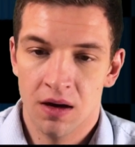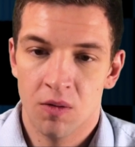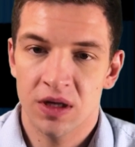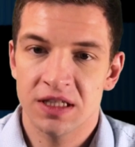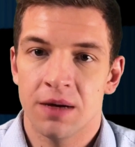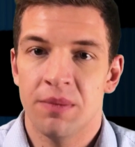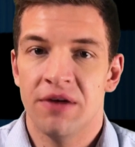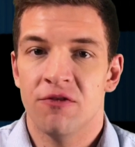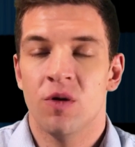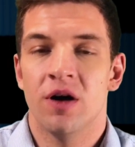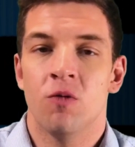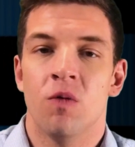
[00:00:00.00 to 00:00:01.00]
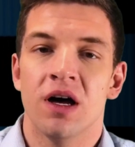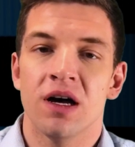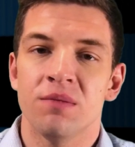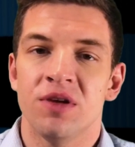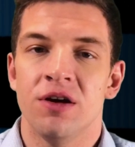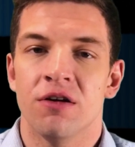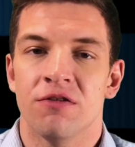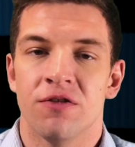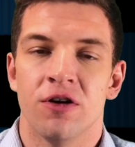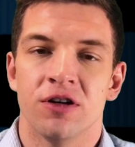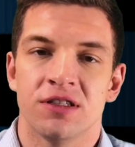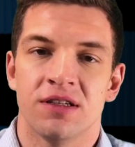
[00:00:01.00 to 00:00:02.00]
What's up everyone? Welcome to your
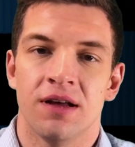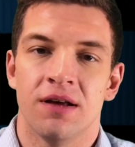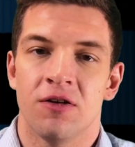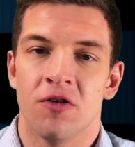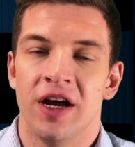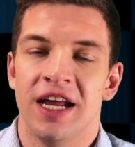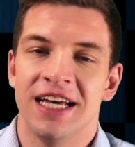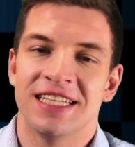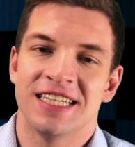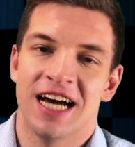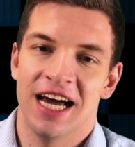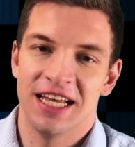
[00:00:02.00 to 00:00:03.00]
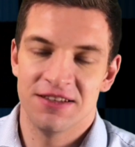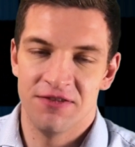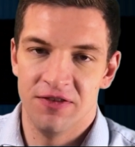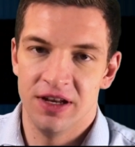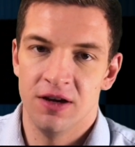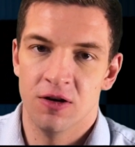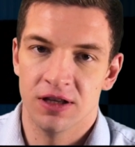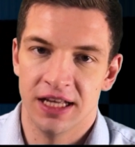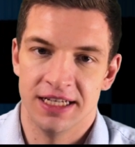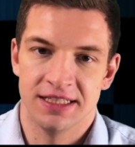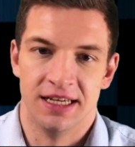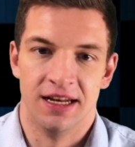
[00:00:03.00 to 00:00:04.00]
first grade 8 science video
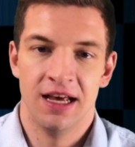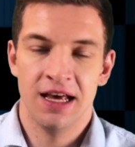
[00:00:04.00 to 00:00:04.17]
lesson.